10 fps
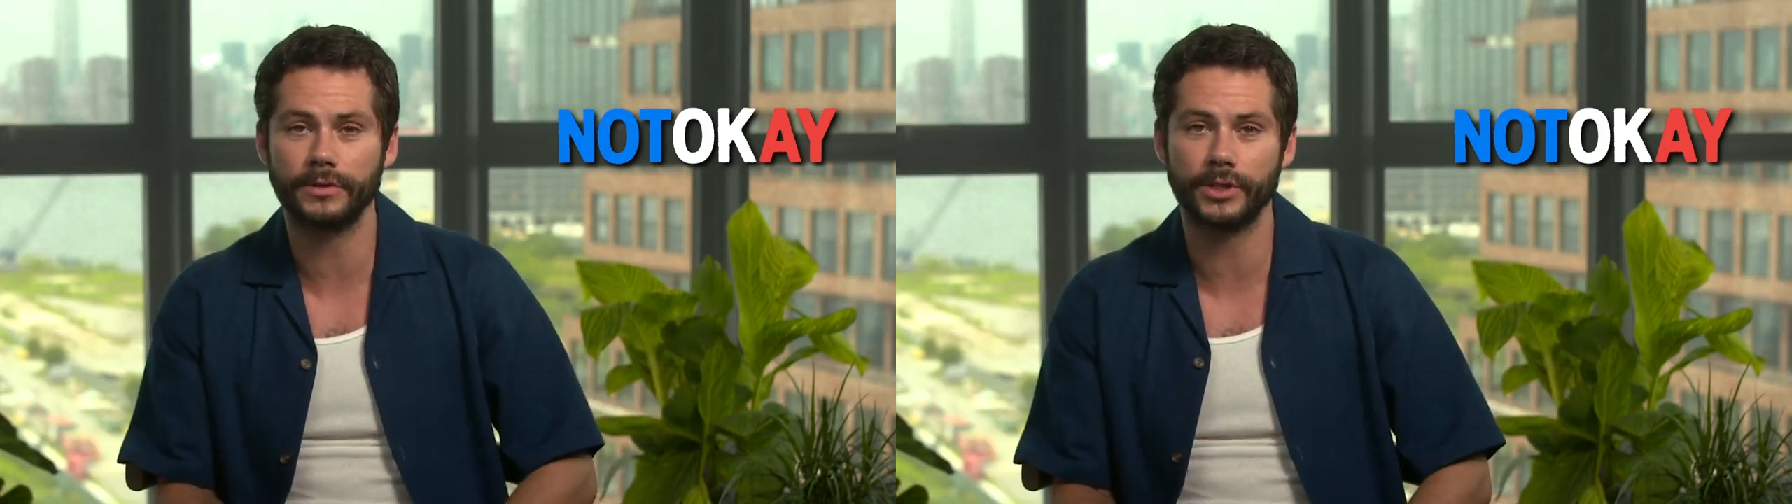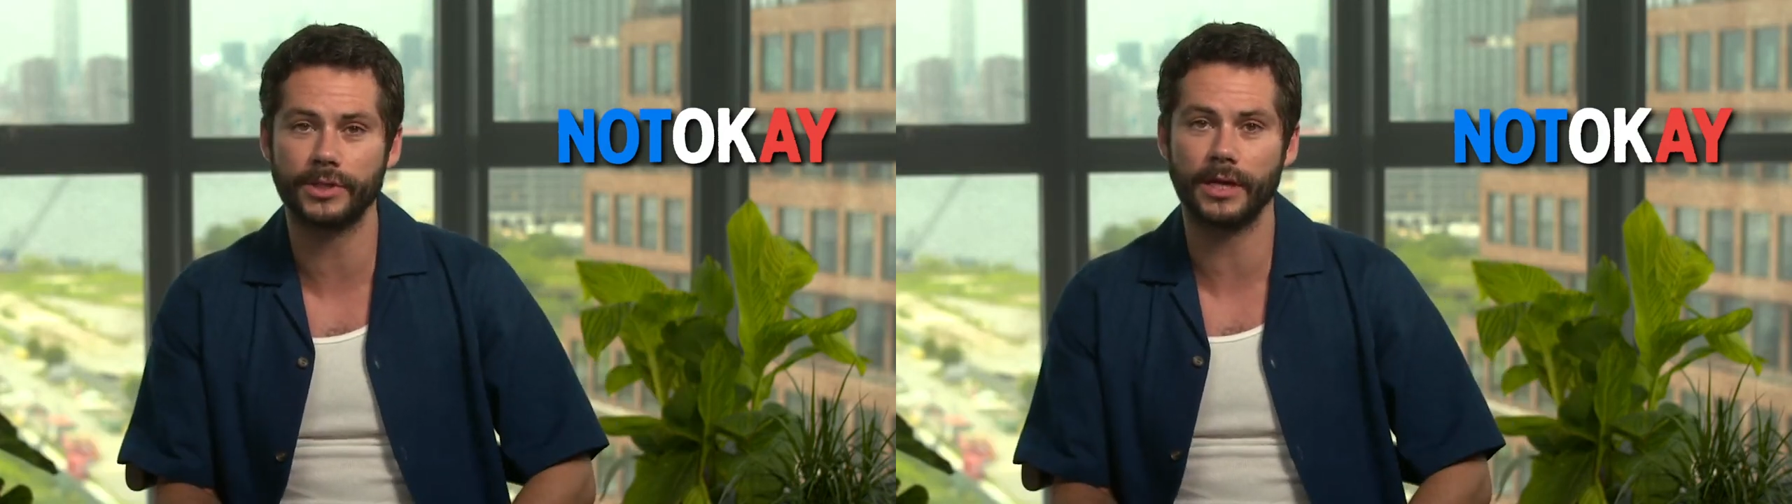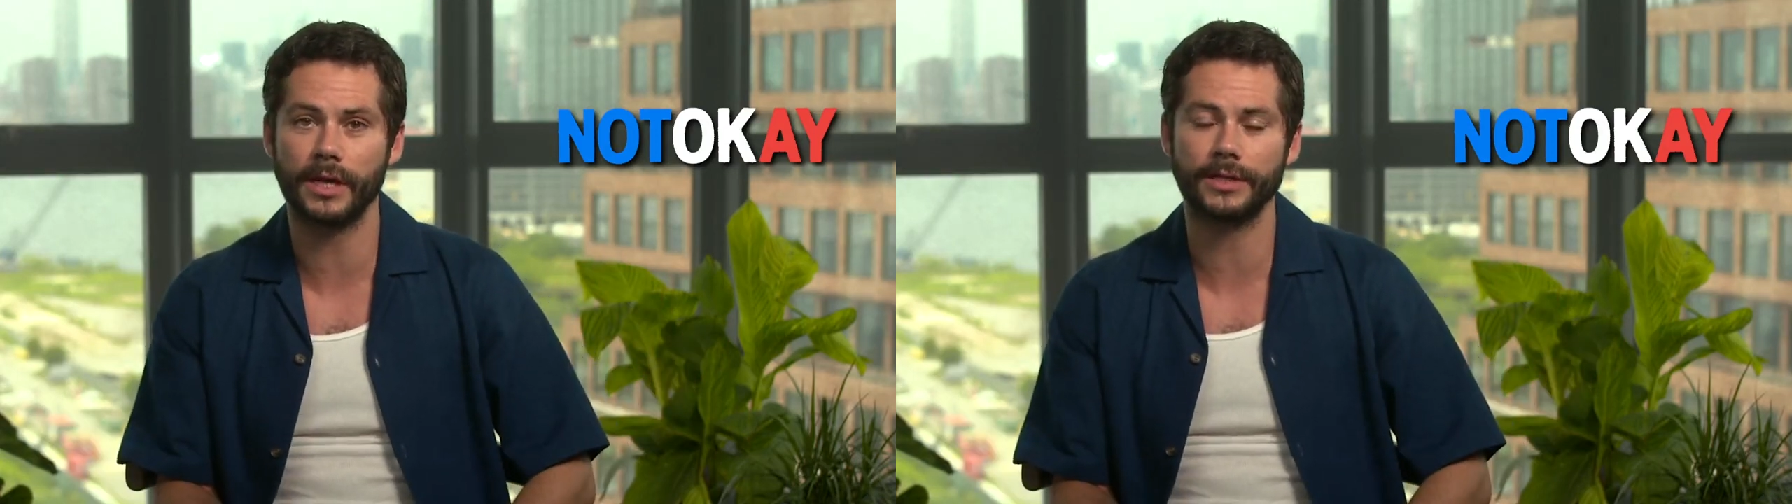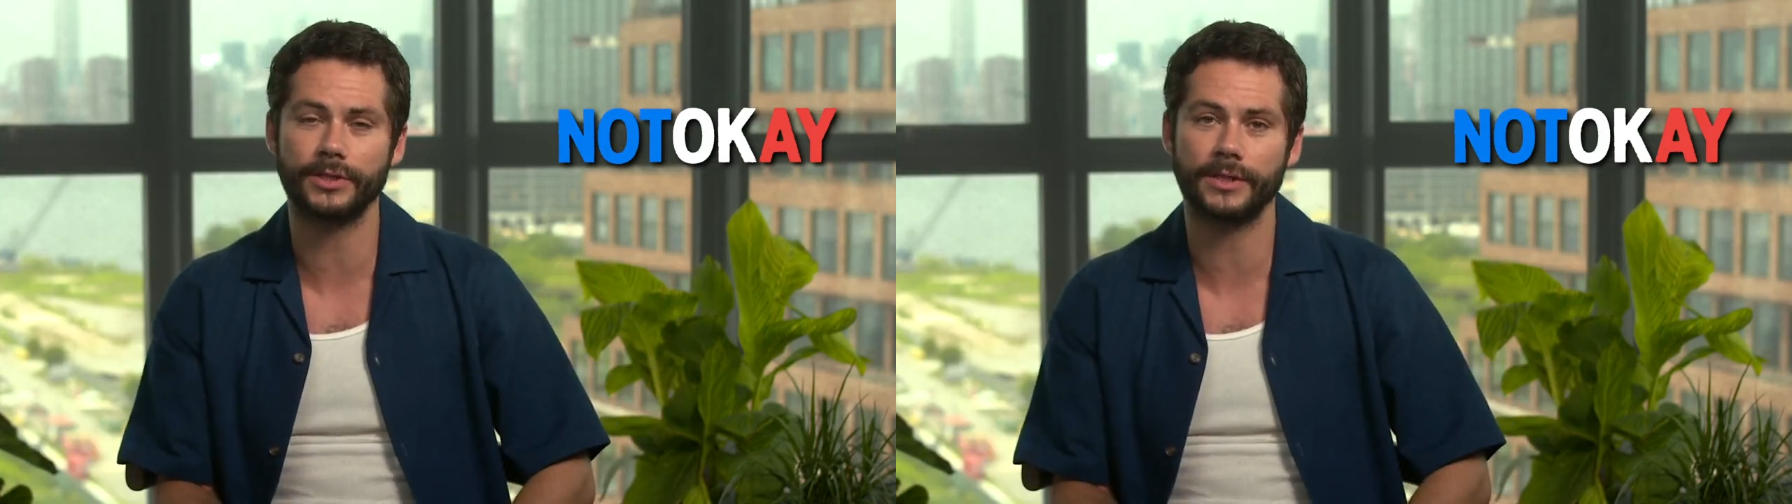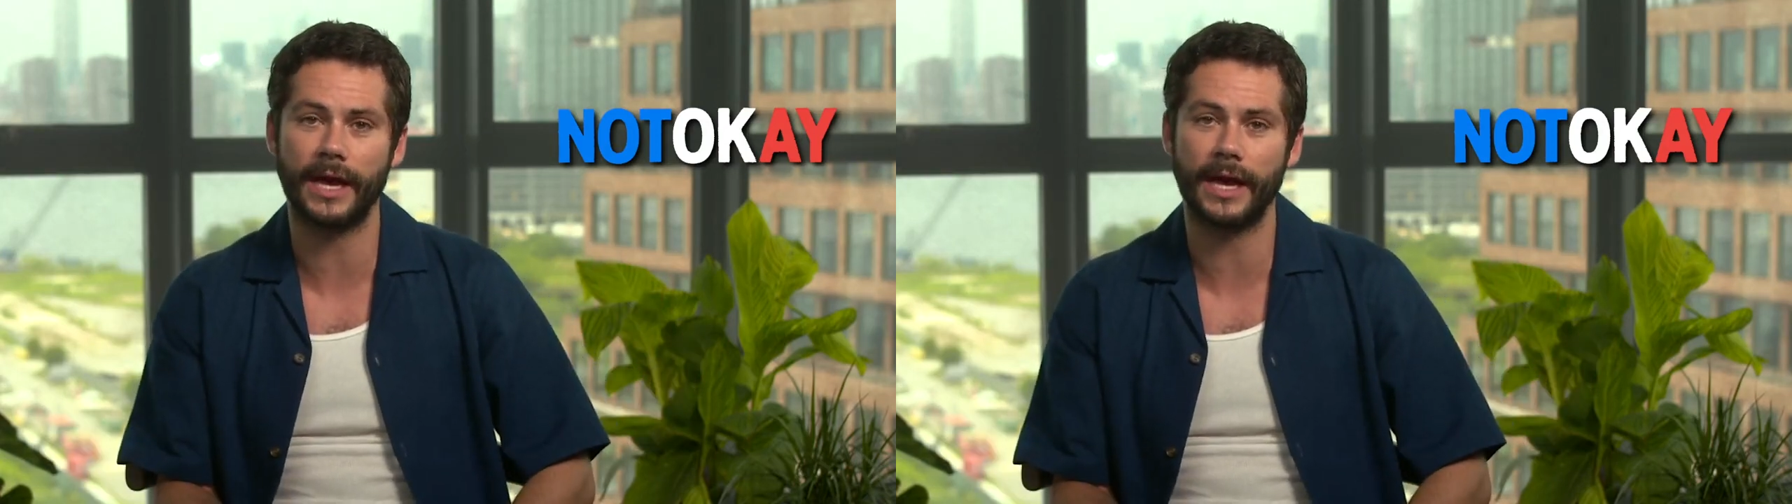Just uh, I just